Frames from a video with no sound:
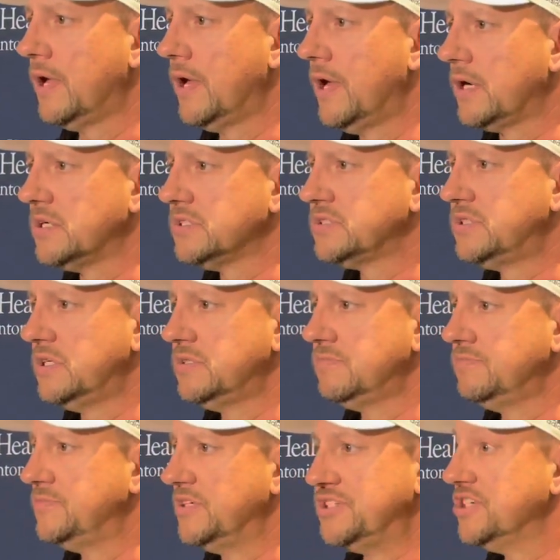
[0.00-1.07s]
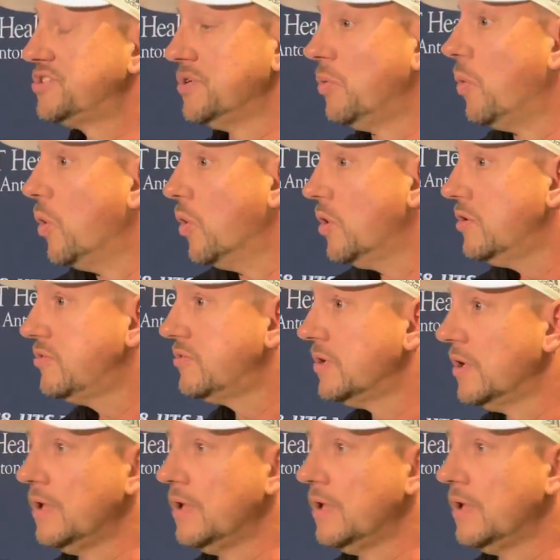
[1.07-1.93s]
because they're just awards.